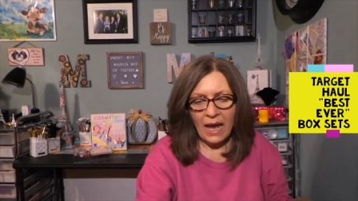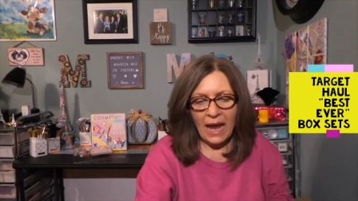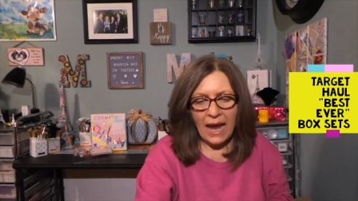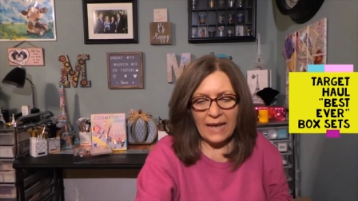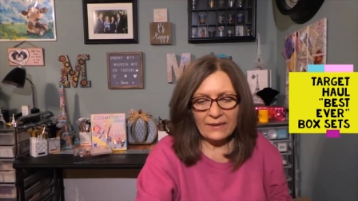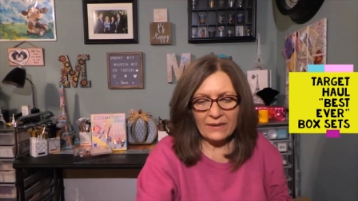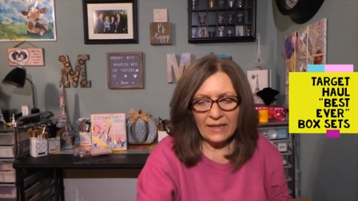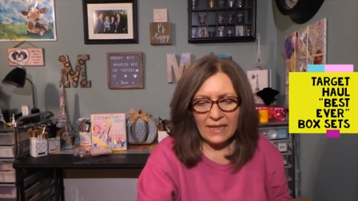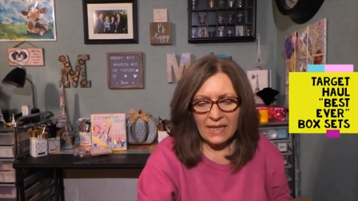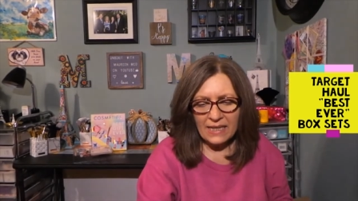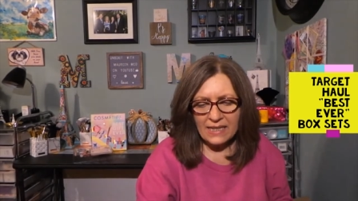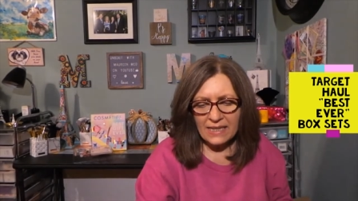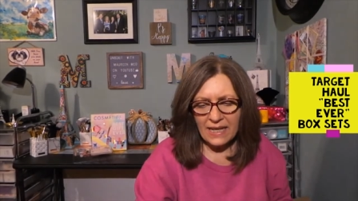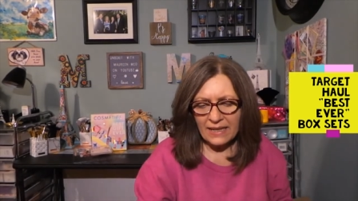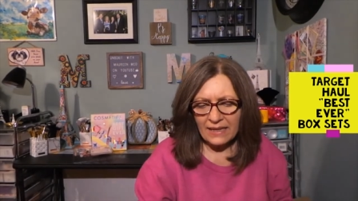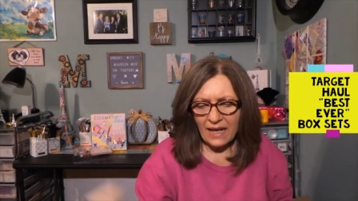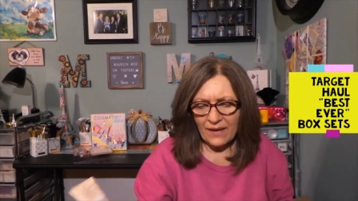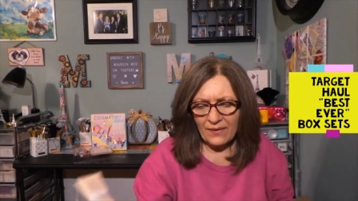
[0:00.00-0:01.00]
And like I
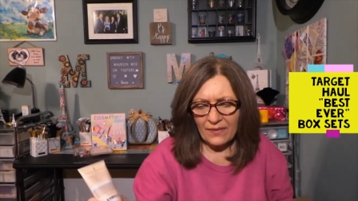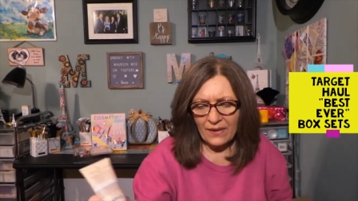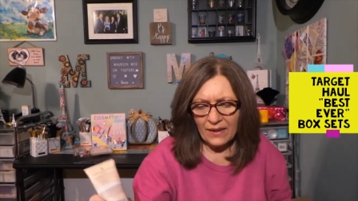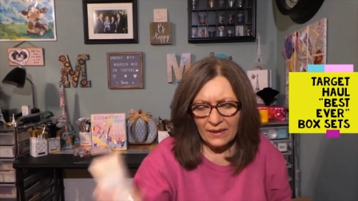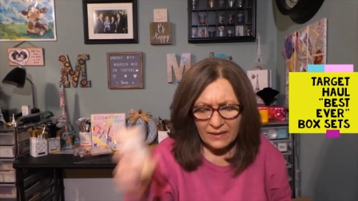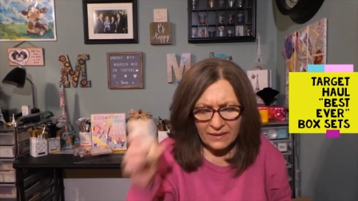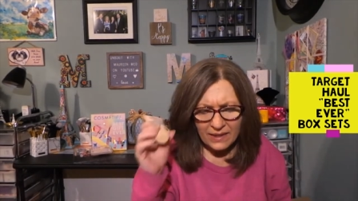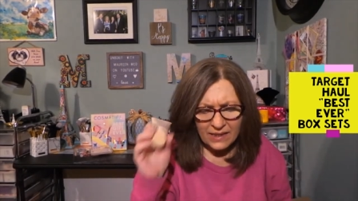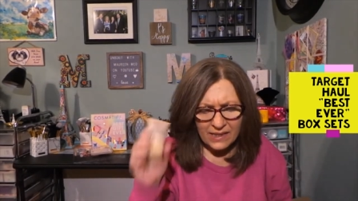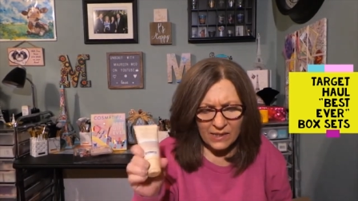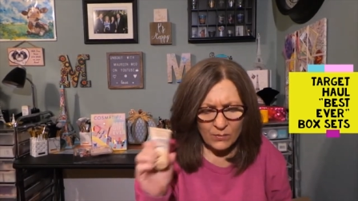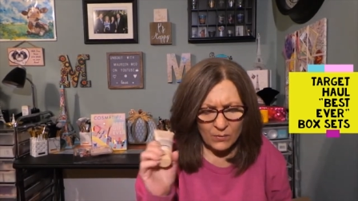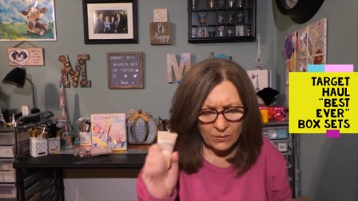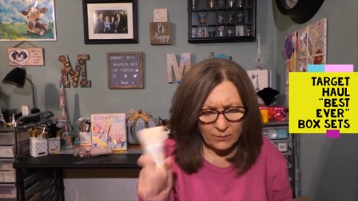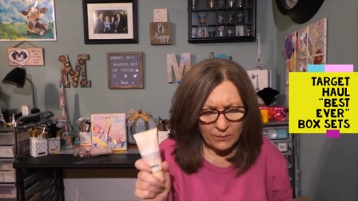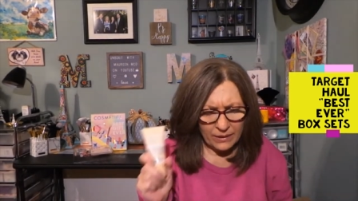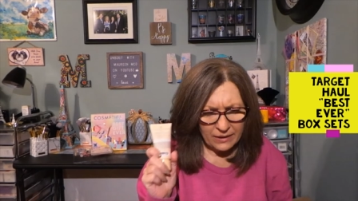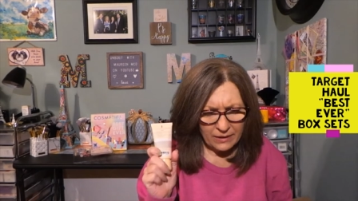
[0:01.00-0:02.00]
said, I think this
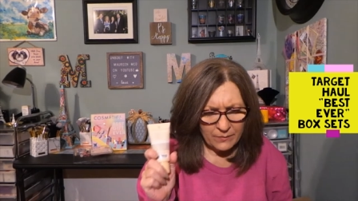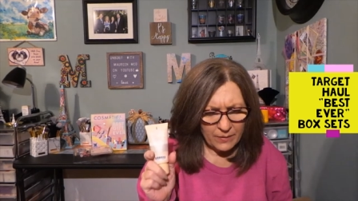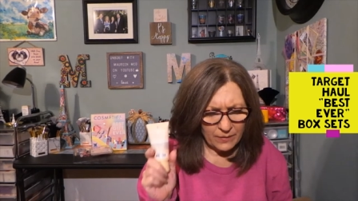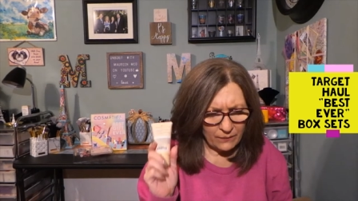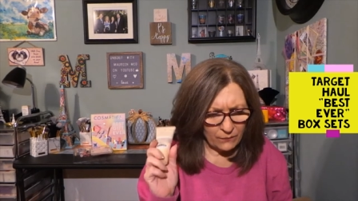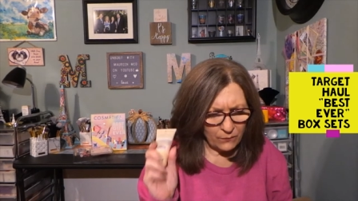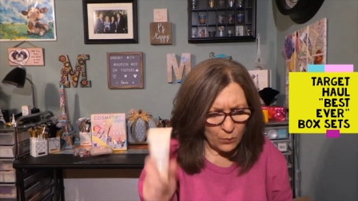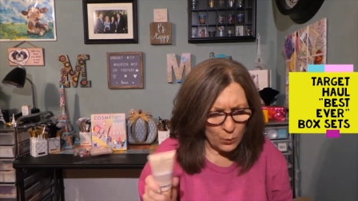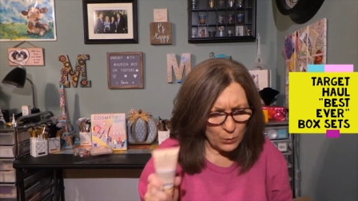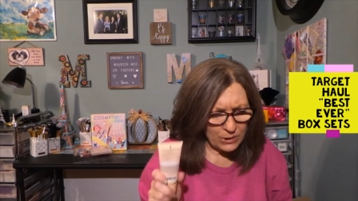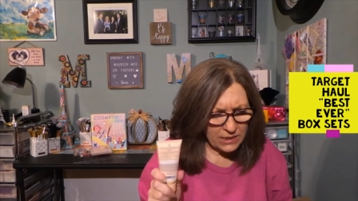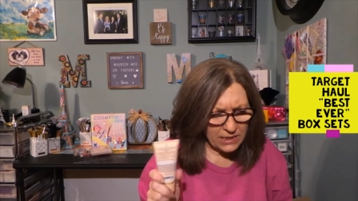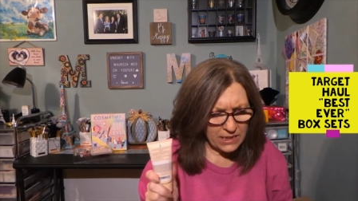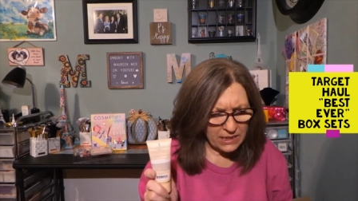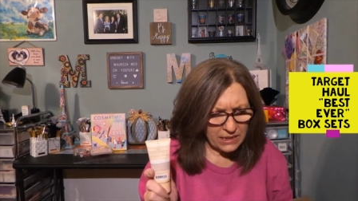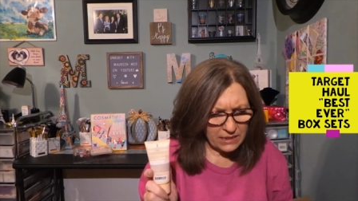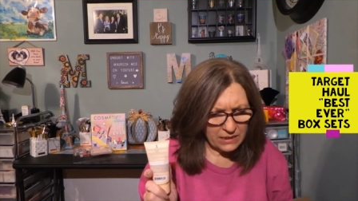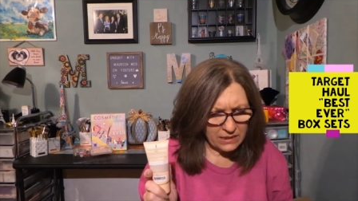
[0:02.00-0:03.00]
one might have been
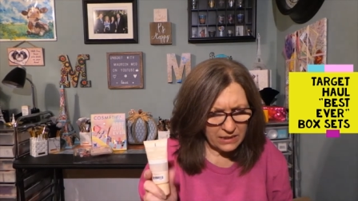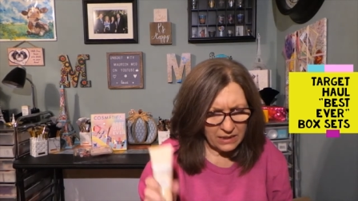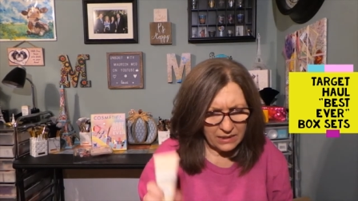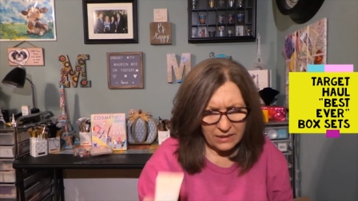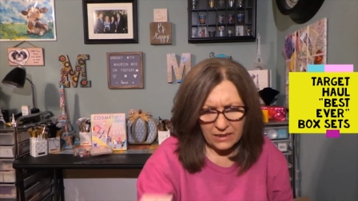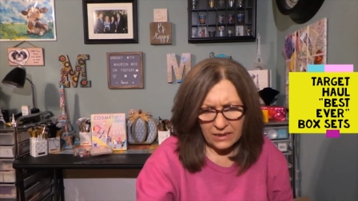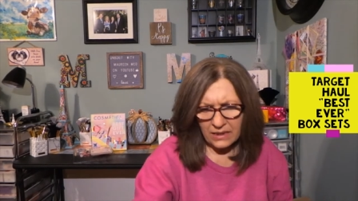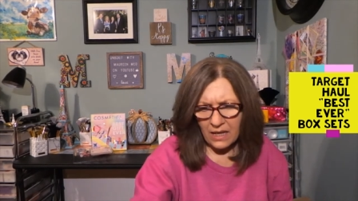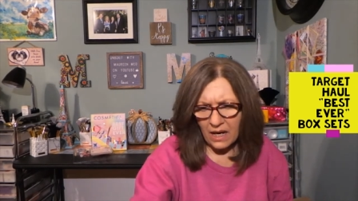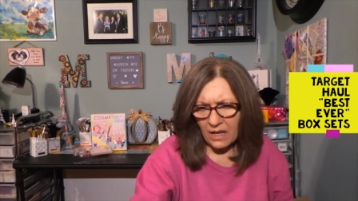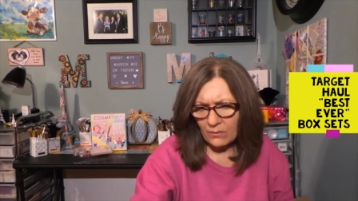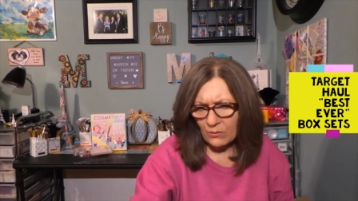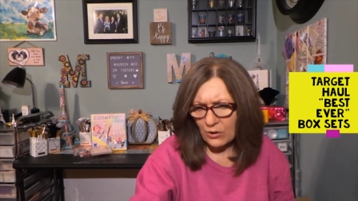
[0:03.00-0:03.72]
$14.99,